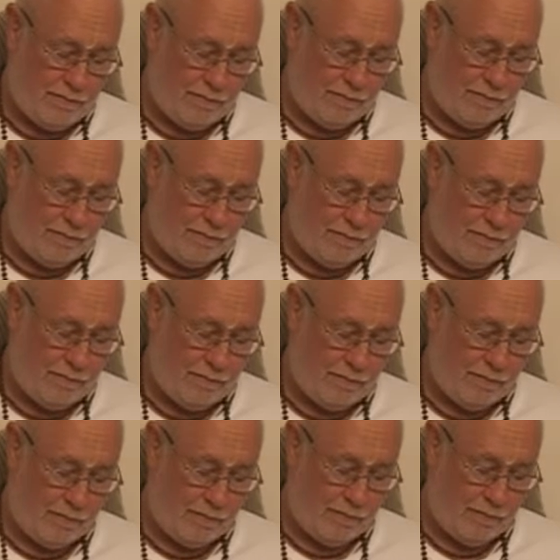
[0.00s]

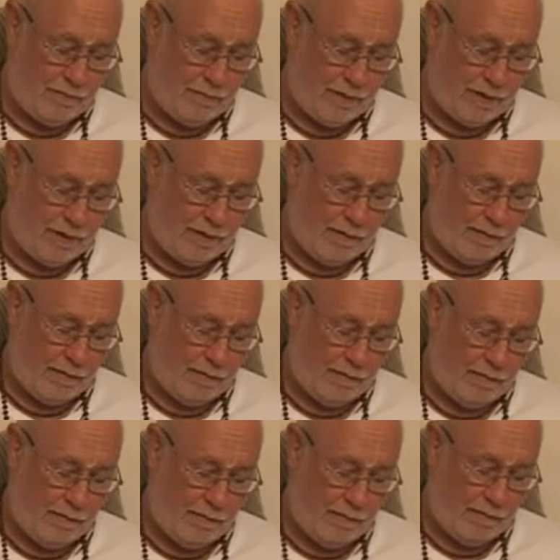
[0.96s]

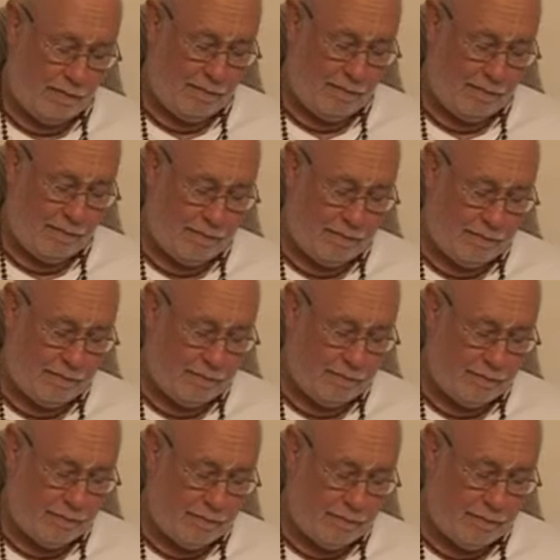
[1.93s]

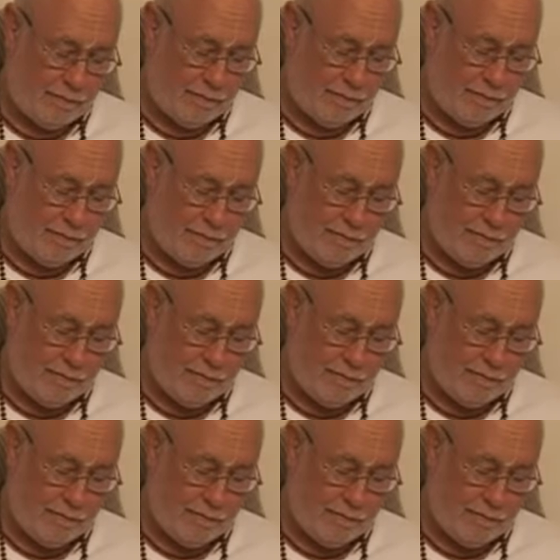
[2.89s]
Nobody speaks.